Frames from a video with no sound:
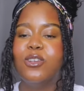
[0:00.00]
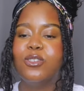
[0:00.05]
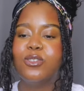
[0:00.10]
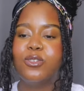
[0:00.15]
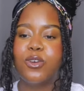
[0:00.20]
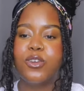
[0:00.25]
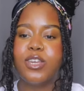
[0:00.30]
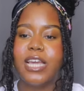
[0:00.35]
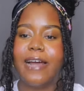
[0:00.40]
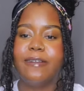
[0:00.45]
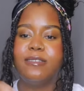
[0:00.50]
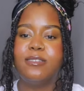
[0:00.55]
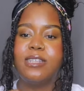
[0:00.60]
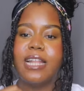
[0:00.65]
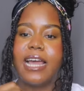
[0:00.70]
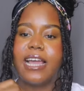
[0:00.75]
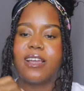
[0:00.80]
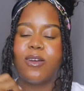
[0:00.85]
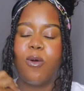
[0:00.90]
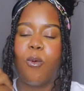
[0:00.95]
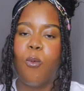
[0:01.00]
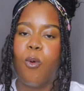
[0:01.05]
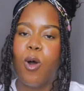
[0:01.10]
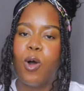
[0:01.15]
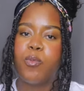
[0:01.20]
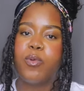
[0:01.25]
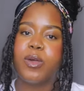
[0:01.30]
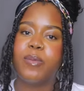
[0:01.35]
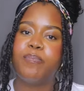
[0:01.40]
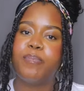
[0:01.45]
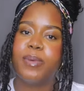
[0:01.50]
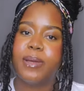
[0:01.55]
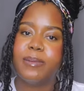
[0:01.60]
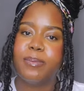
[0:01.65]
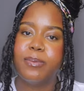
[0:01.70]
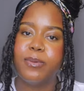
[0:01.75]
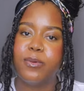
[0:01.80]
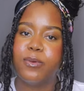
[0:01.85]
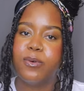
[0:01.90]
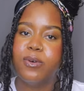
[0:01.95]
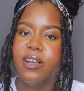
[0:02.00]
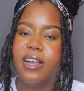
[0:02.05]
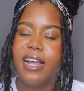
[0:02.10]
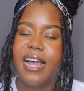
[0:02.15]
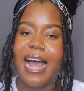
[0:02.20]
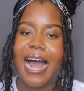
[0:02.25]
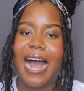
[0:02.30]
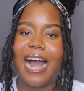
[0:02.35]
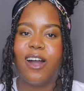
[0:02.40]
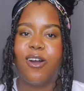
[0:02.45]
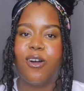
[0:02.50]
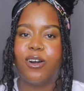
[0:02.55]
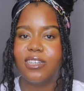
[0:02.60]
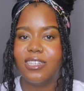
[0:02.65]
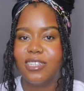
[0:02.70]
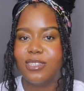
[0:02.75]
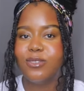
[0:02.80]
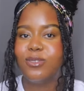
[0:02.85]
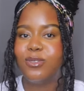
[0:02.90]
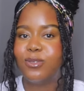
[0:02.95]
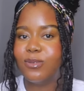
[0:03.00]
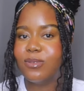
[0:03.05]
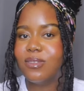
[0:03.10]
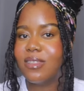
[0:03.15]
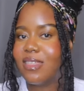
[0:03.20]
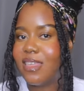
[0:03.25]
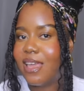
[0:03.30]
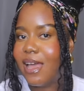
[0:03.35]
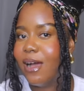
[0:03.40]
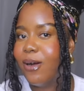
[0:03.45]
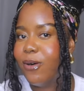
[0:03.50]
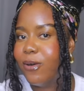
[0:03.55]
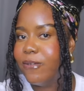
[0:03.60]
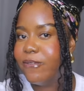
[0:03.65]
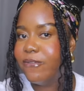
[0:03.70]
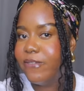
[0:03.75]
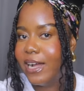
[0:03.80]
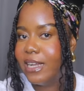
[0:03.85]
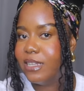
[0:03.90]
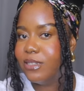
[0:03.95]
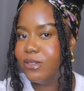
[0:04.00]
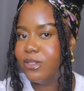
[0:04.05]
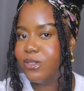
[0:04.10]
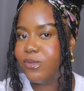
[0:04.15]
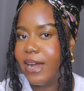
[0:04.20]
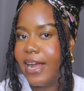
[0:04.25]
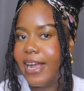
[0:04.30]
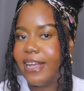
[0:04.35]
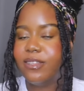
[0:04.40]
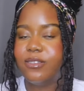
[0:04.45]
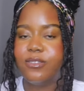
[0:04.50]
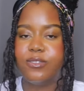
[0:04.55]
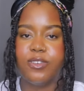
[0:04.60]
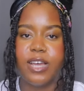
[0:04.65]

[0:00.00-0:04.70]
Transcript: So you have to like work with people according to their own values, right?